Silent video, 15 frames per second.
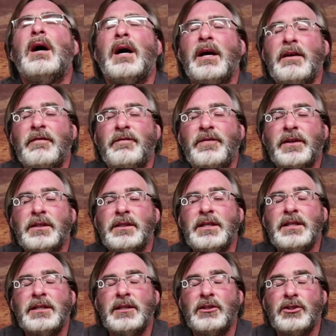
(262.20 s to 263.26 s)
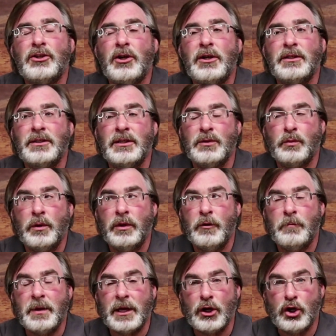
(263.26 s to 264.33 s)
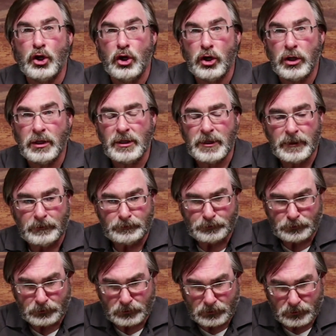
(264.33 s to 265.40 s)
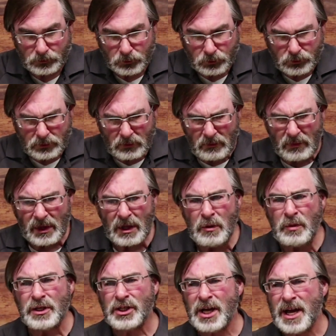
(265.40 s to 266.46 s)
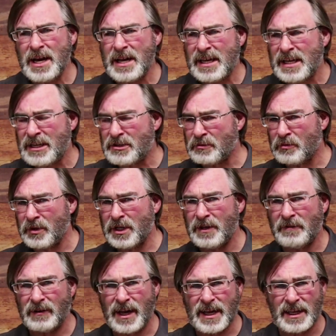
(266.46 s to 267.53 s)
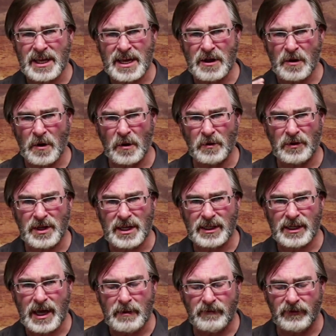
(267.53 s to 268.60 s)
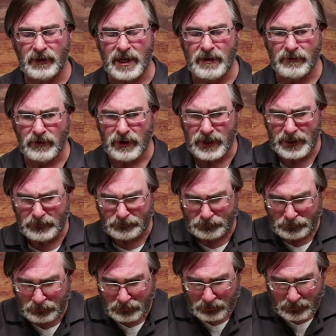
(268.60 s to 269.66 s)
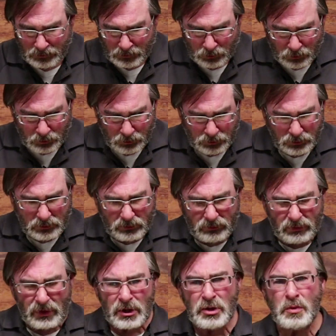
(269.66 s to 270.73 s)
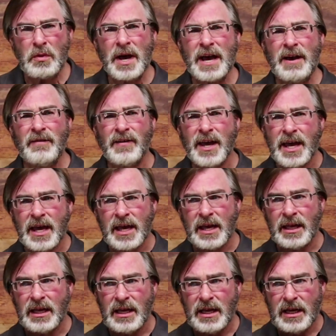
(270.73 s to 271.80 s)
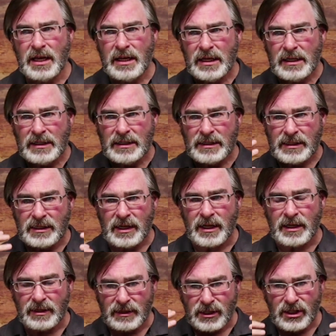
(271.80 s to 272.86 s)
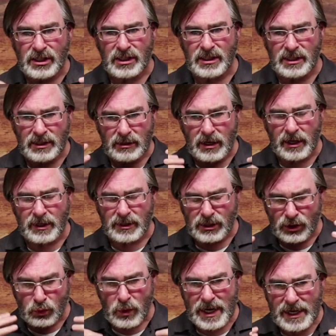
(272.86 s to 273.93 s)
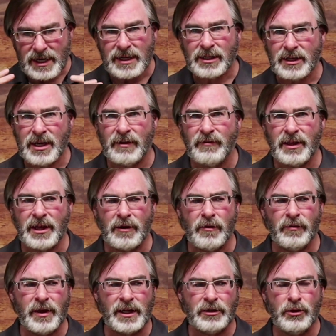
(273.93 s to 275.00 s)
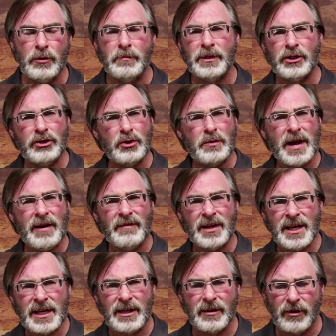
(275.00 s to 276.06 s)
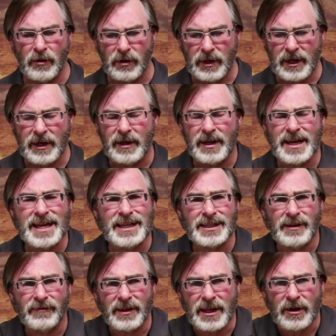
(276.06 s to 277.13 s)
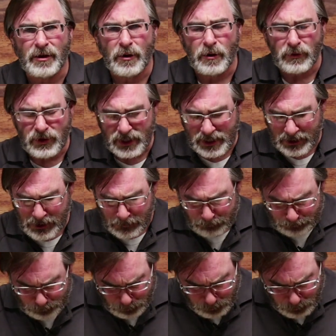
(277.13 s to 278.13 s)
I have fixed these in sauces where they're being cooked, which kind of gets rid of like the earthy type flavor in it. You have a sweetness and everything on that too, but you do have it in a hint of the earthiness.